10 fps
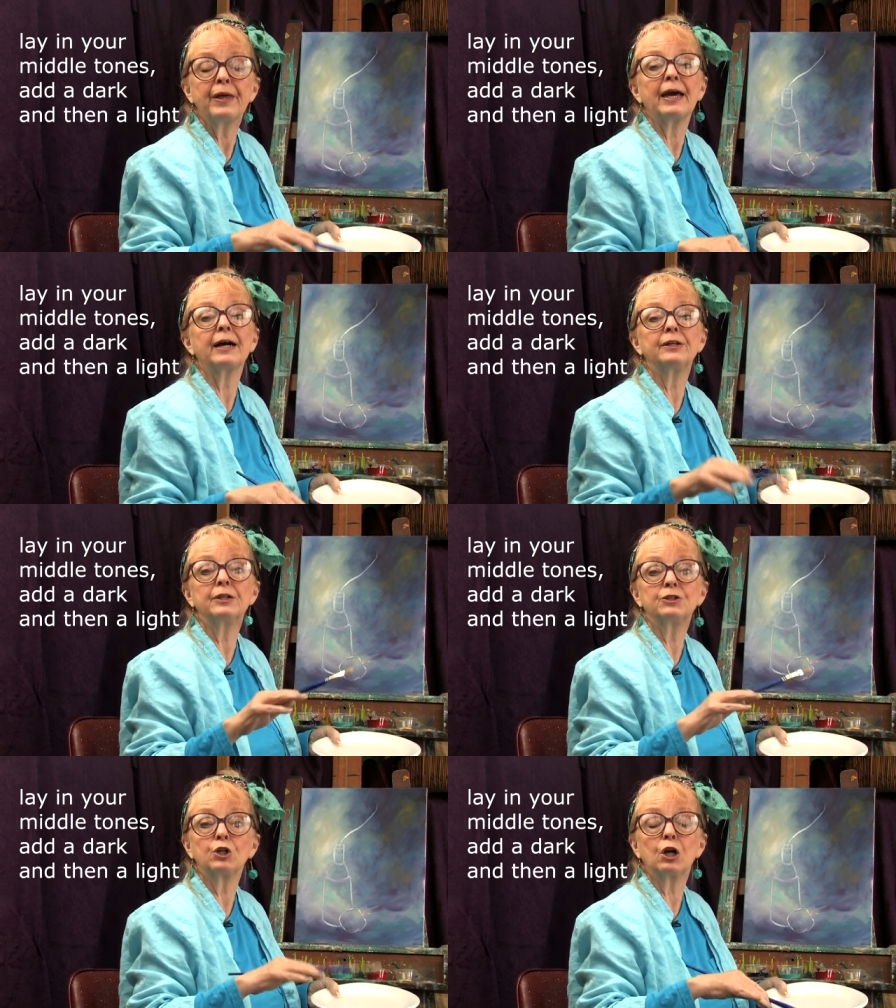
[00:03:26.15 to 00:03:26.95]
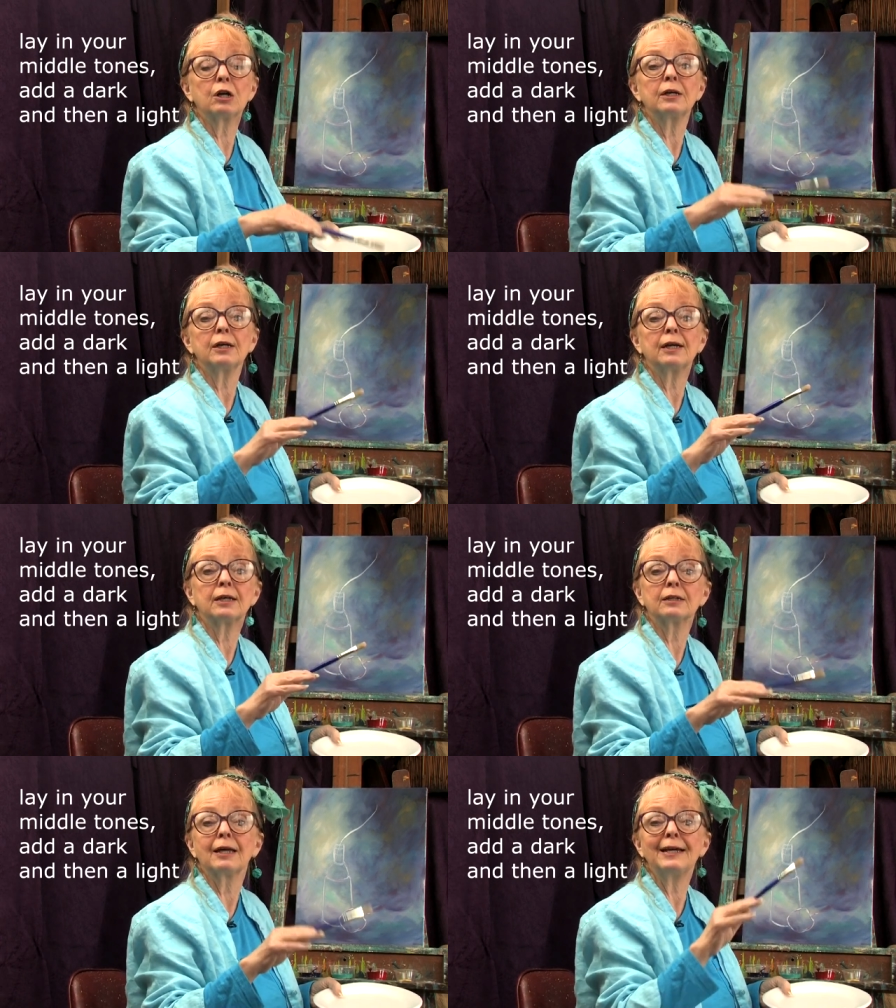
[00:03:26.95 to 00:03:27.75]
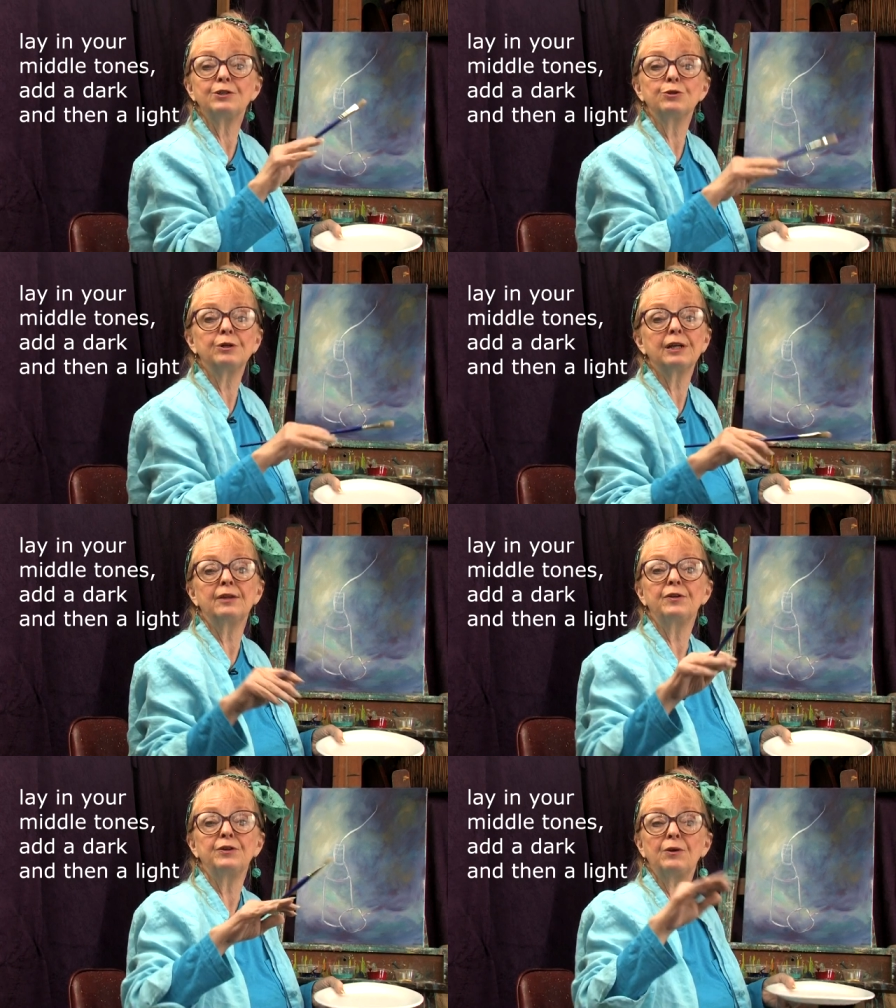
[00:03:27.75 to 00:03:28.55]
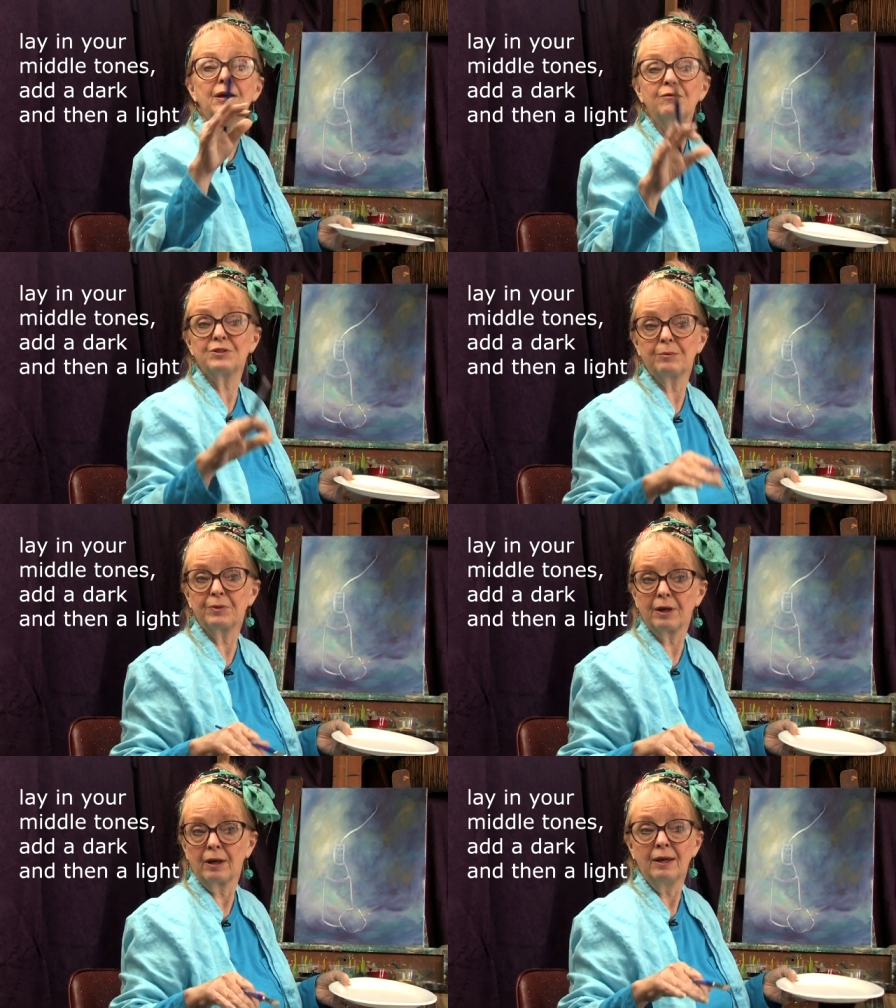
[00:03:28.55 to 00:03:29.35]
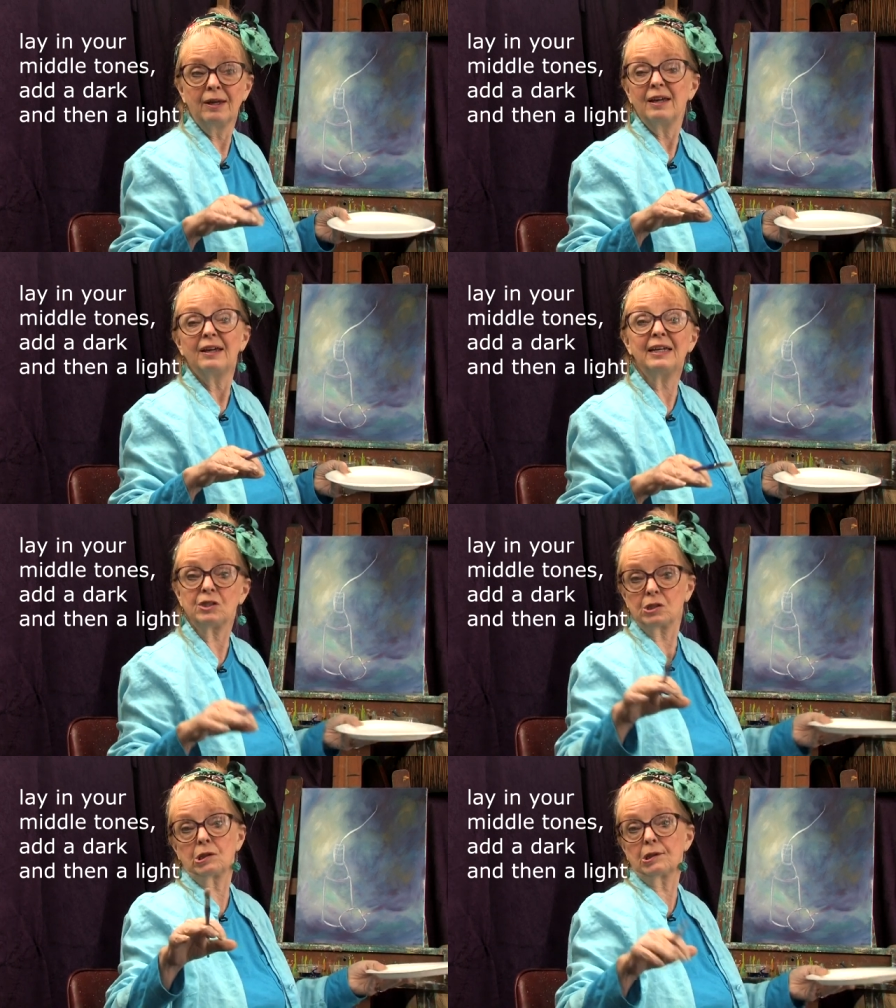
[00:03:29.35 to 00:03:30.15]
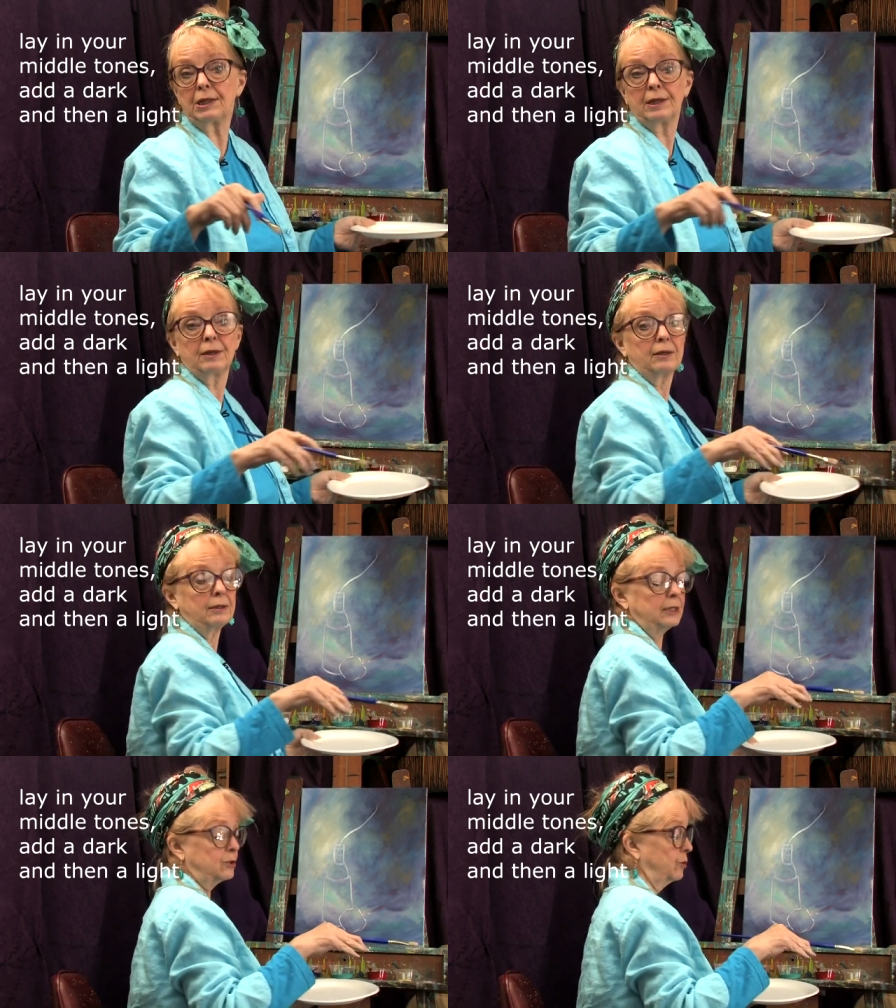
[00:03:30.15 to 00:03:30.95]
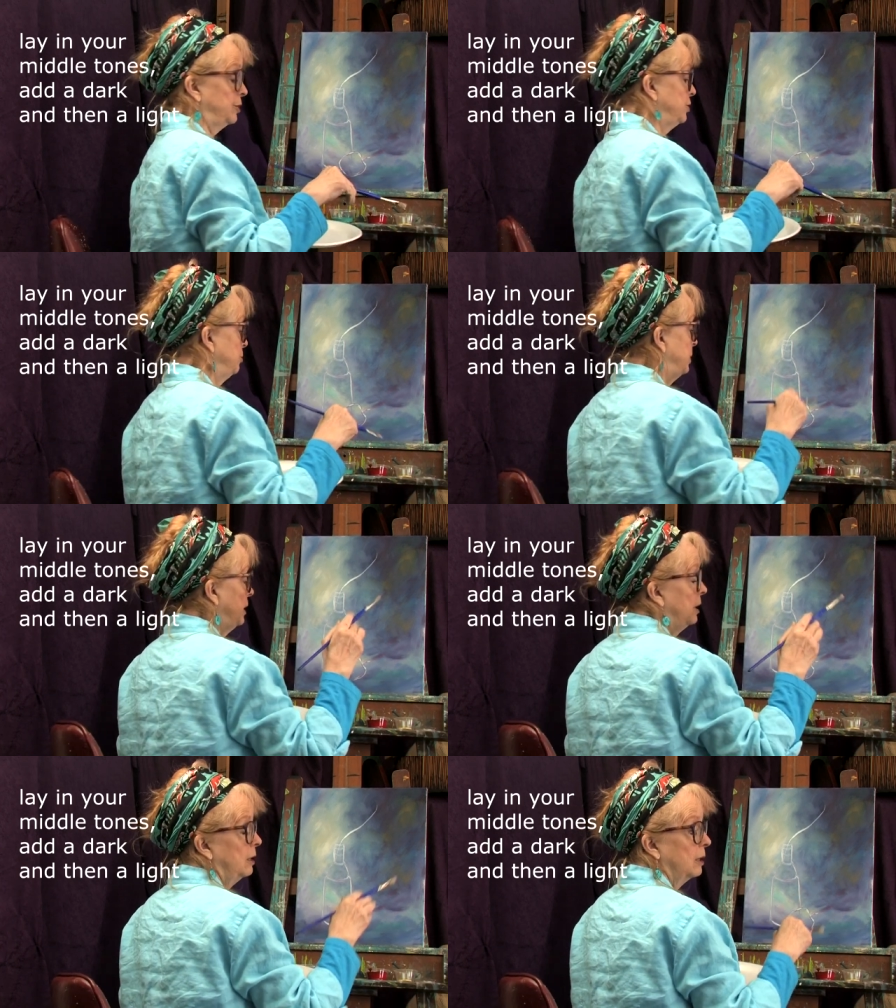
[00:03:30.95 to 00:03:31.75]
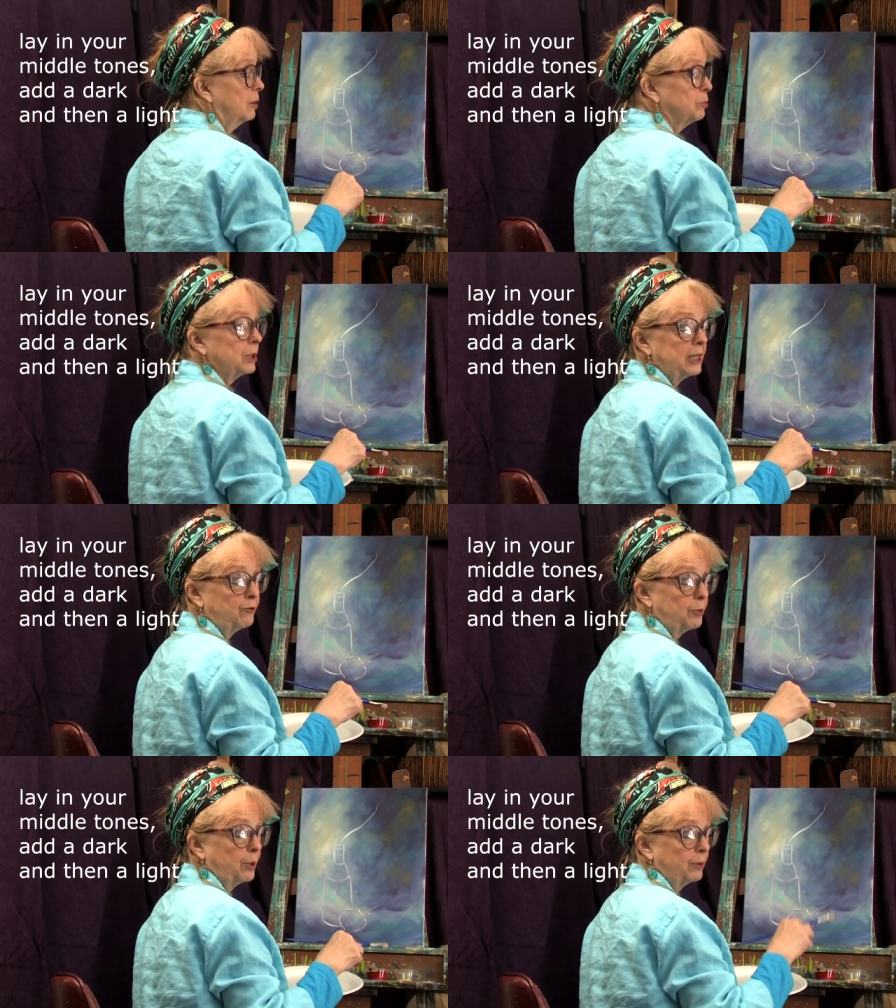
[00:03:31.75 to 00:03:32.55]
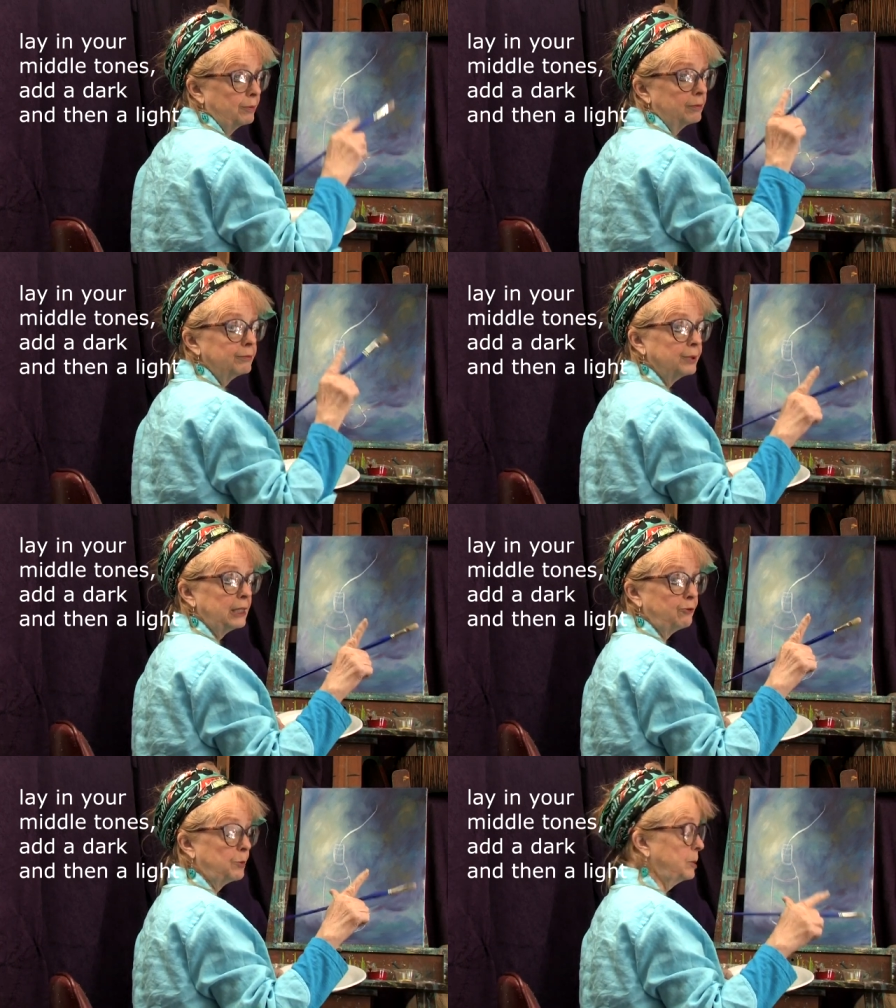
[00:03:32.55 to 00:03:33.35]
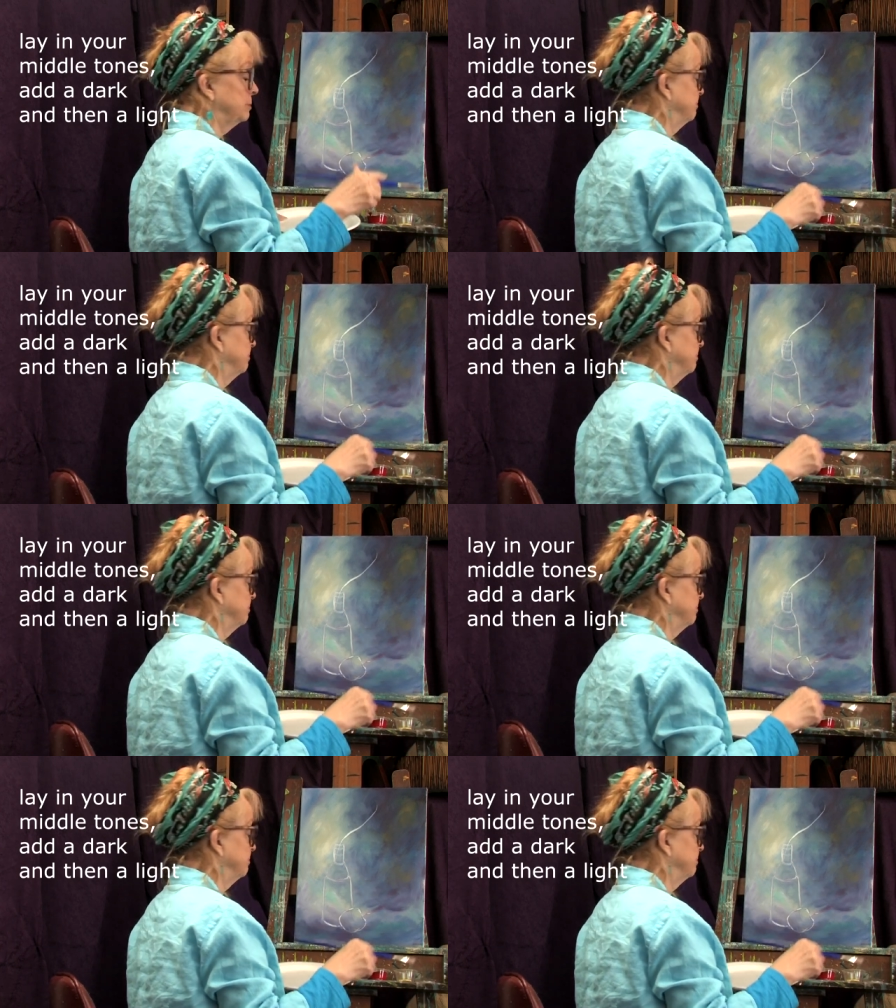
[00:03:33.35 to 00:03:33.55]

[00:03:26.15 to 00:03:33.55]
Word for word: add a dark and a light to it, and then you have something instantly that's going to be believable, believable.